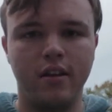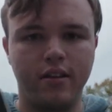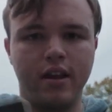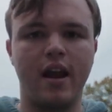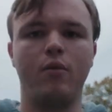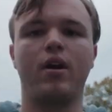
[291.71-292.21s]

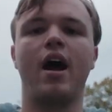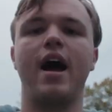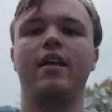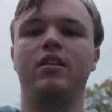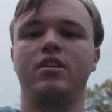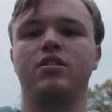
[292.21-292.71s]
then I would
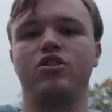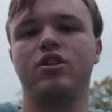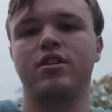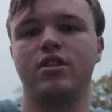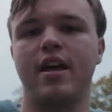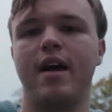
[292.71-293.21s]
highly
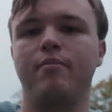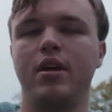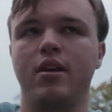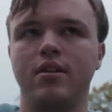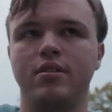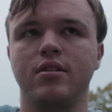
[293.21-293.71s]
suggest that,
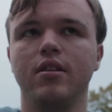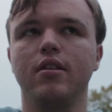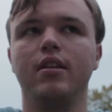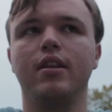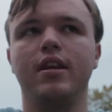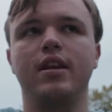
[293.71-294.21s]
because
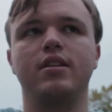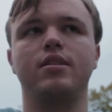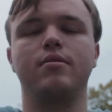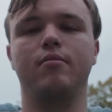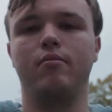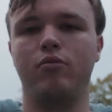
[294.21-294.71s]

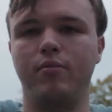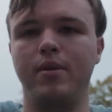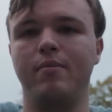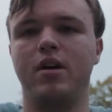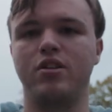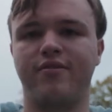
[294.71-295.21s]
it would
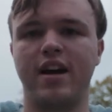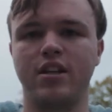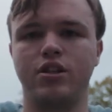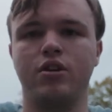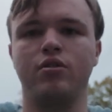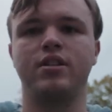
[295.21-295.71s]
be much faster.